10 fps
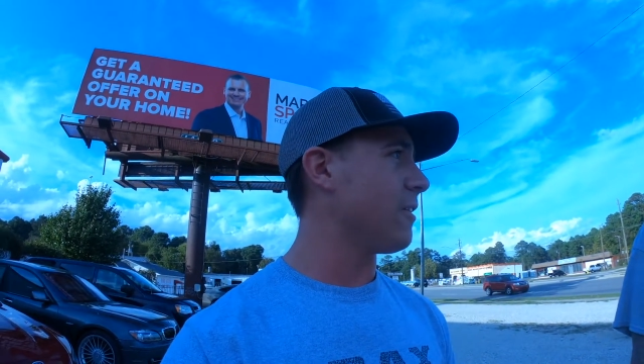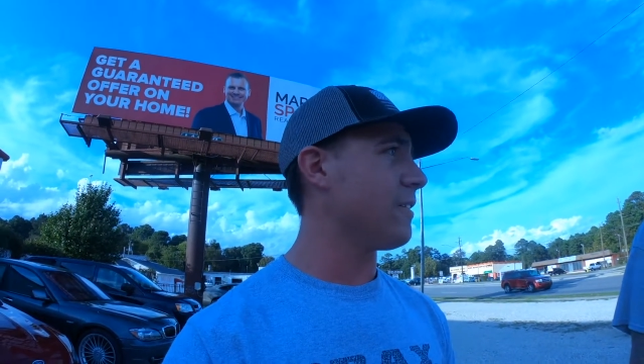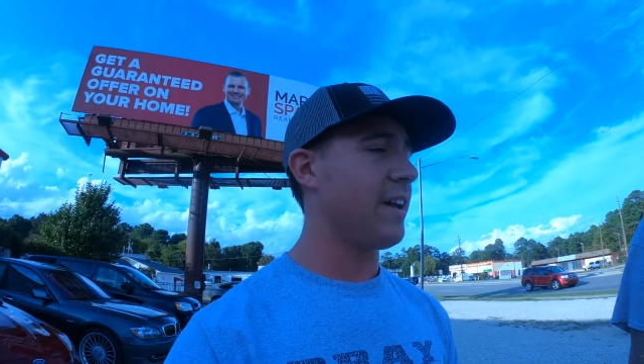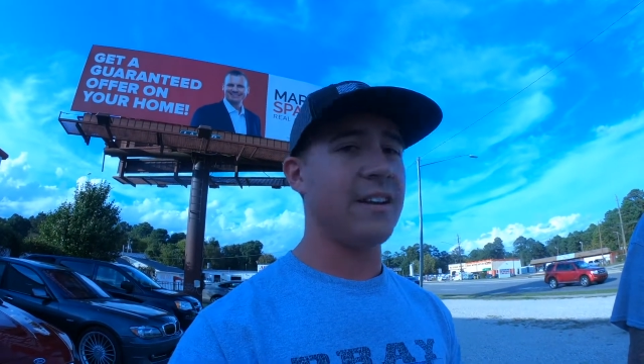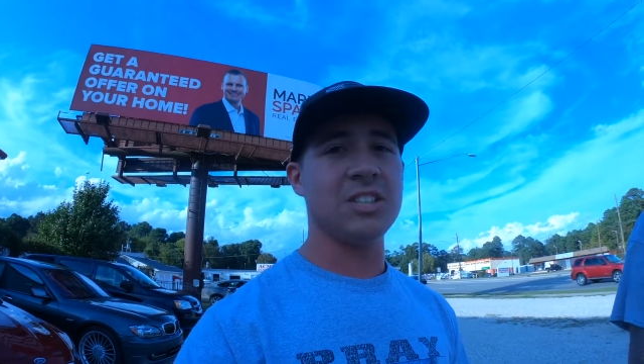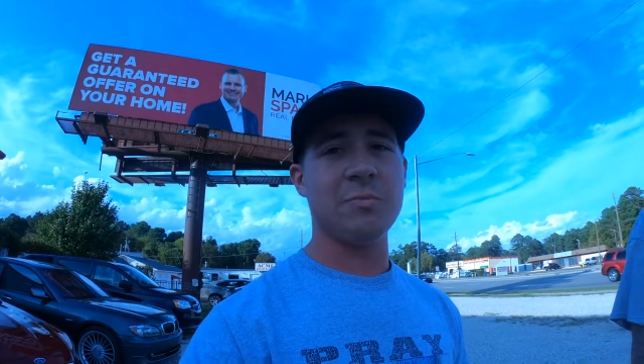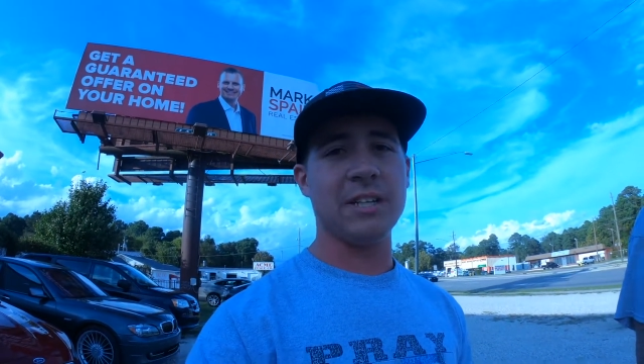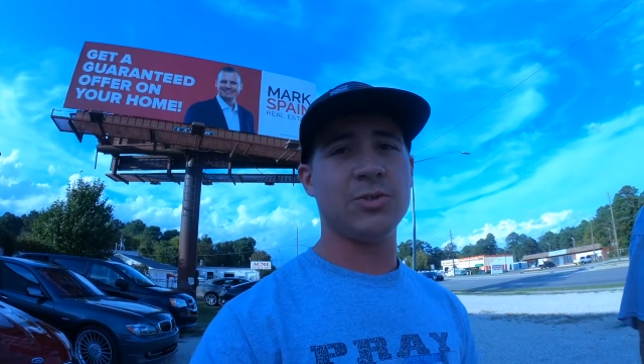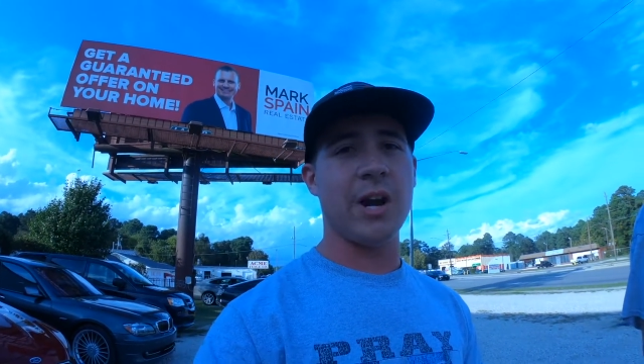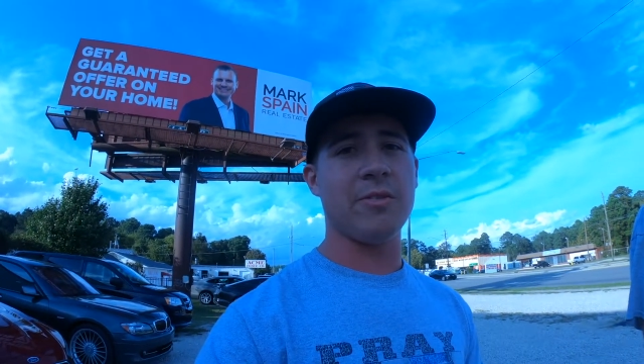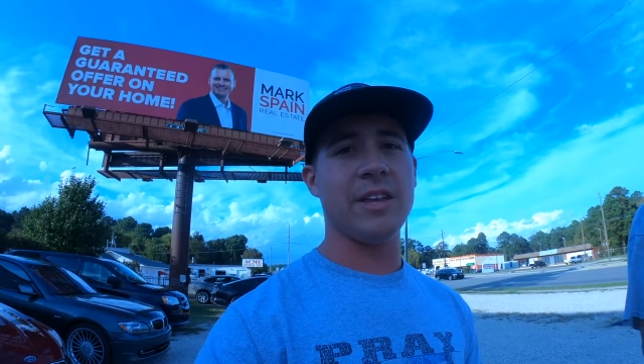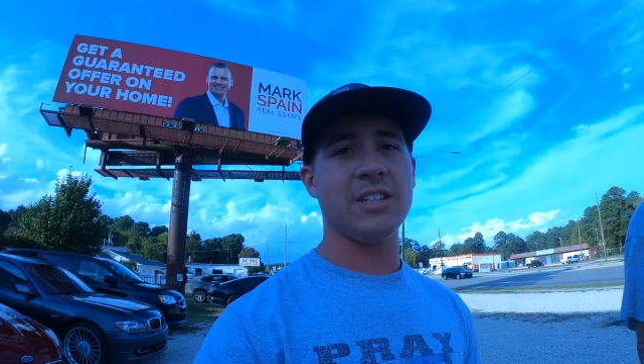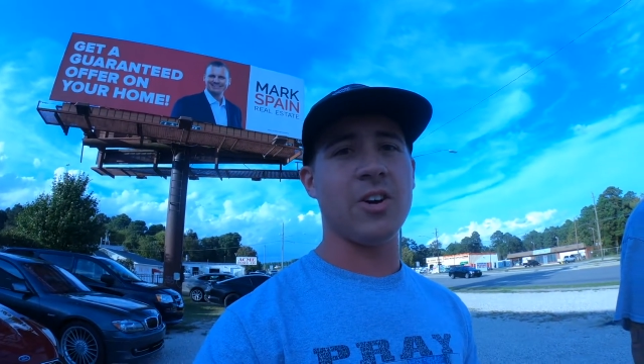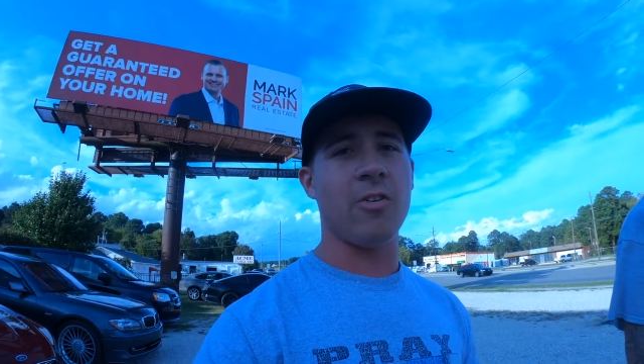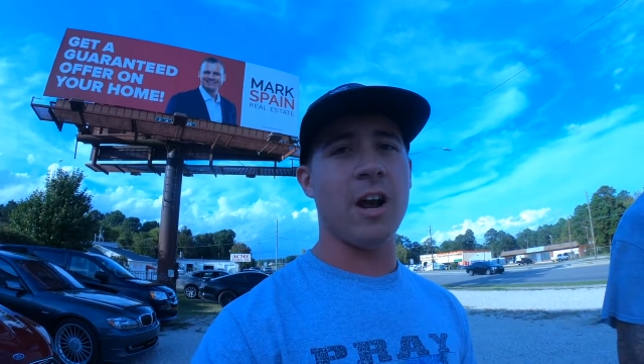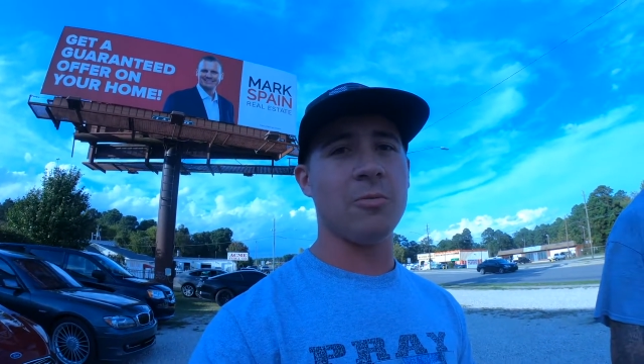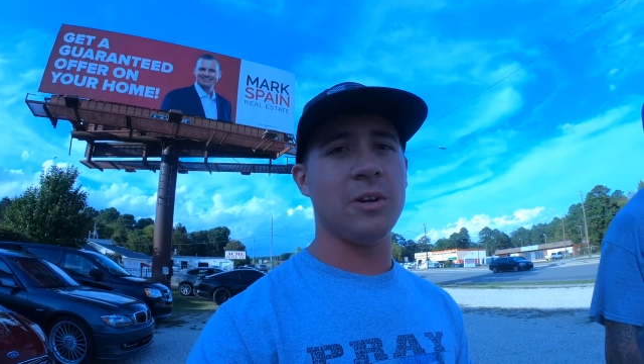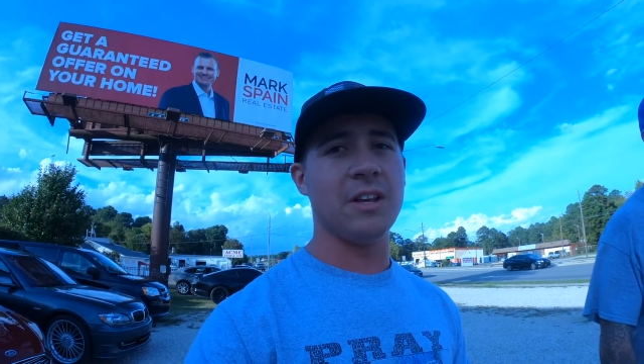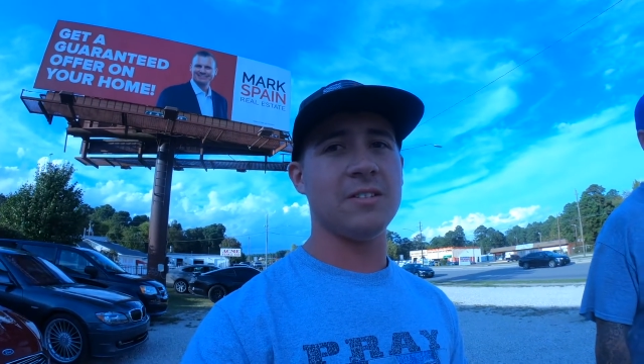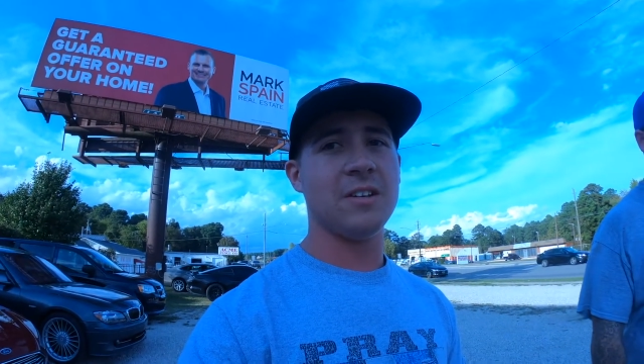and just make sure everything's all right
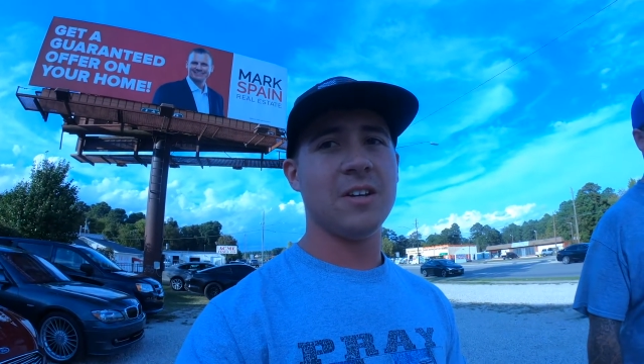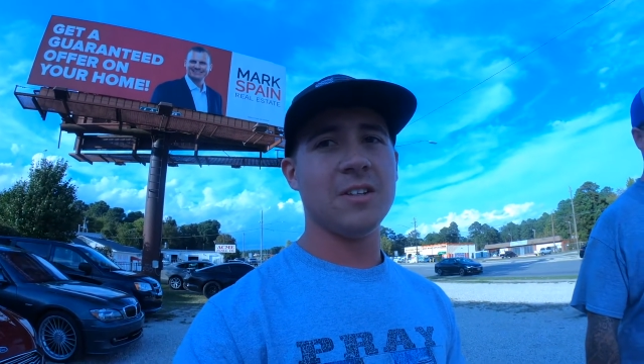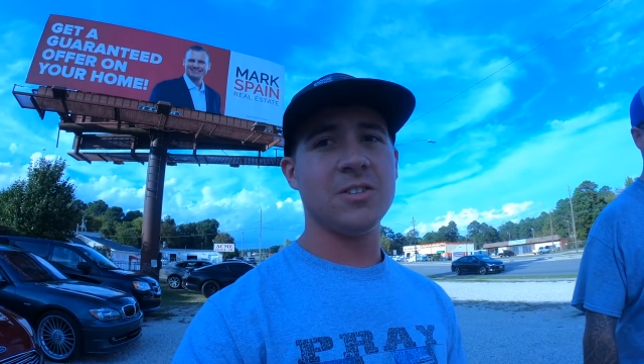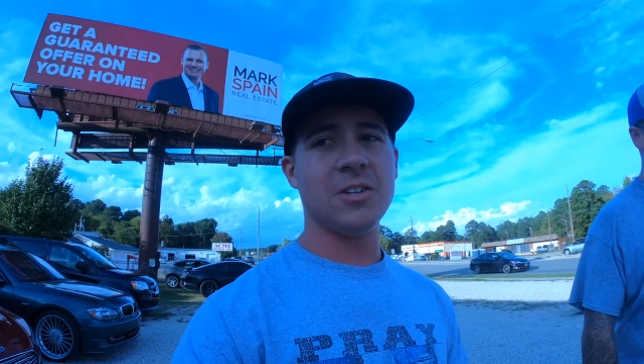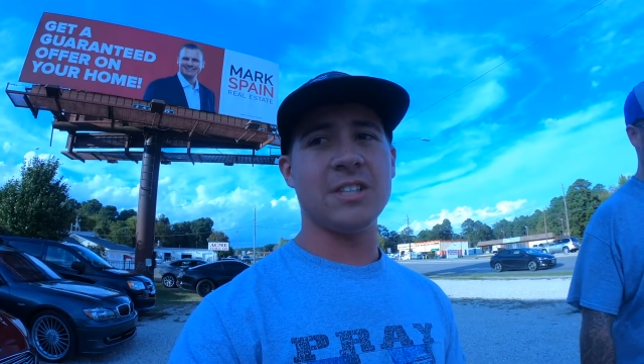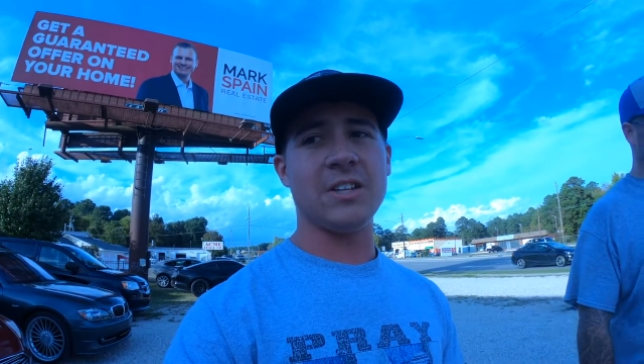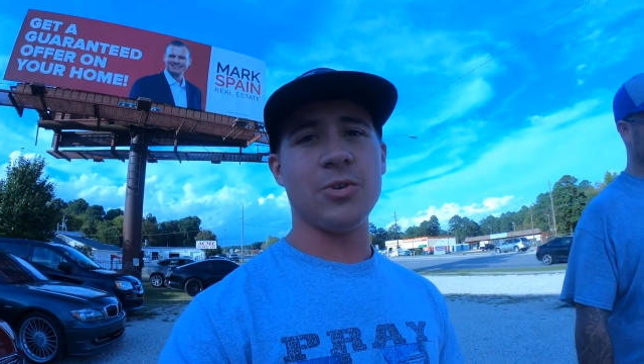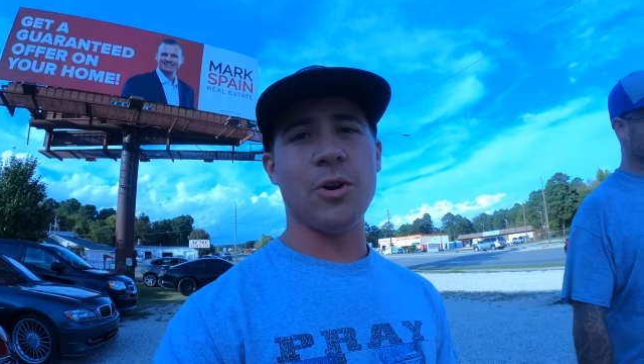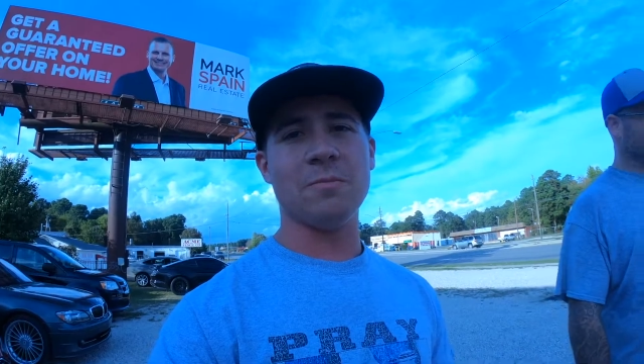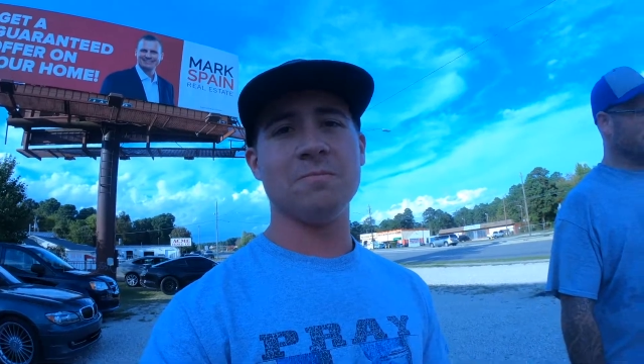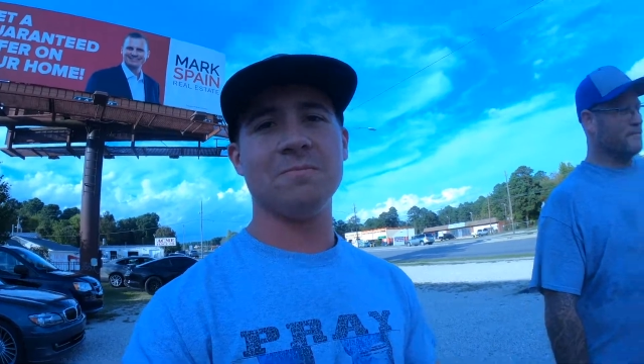with it. So let's get to it.